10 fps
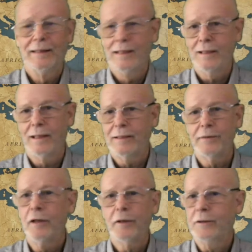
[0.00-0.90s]
It's
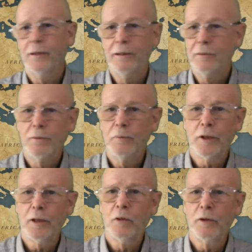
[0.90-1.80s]
not what
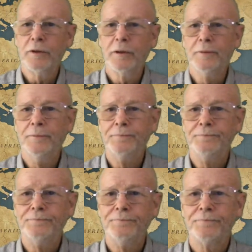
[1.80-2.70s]
I wanted.
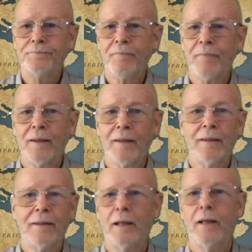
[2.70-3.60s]

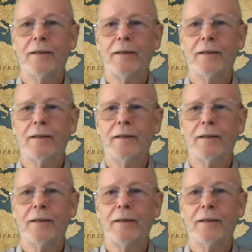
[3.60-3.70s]
I'd give